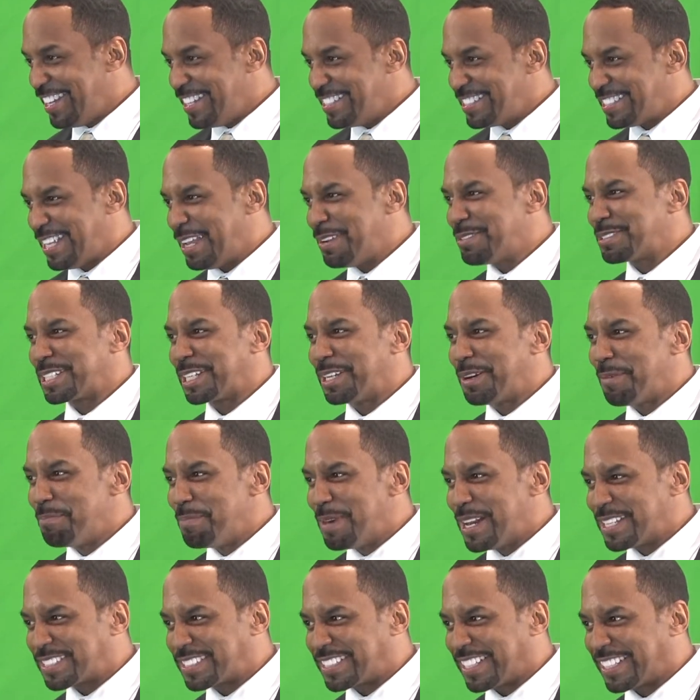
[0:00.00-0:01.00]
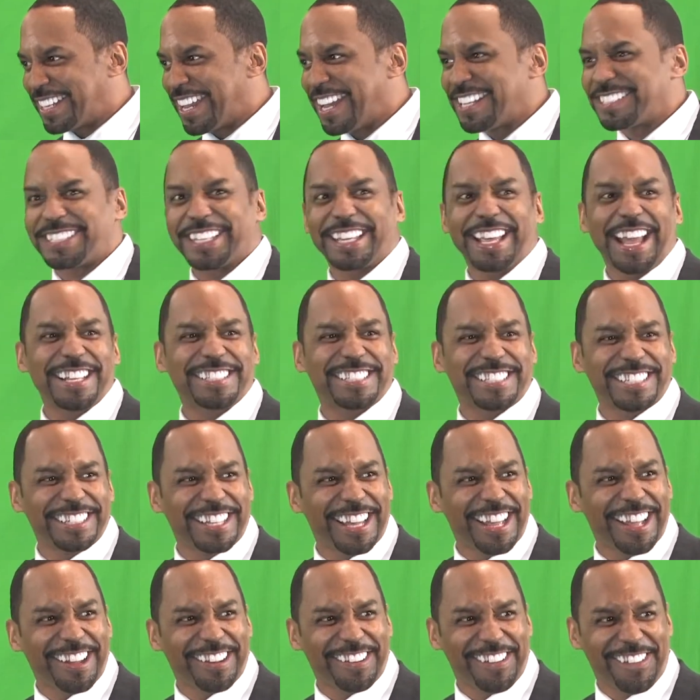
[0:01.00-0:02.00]
she was a little musty, now she got
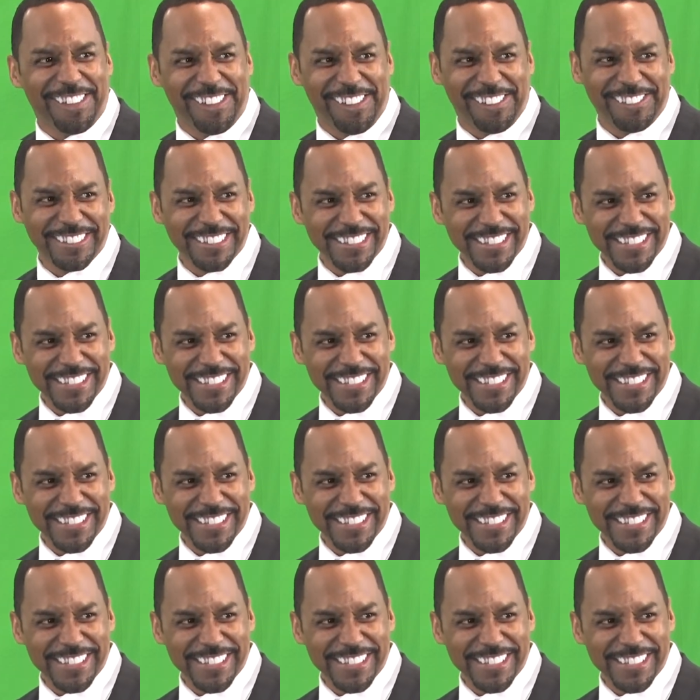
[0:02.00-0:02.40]
Chanel on.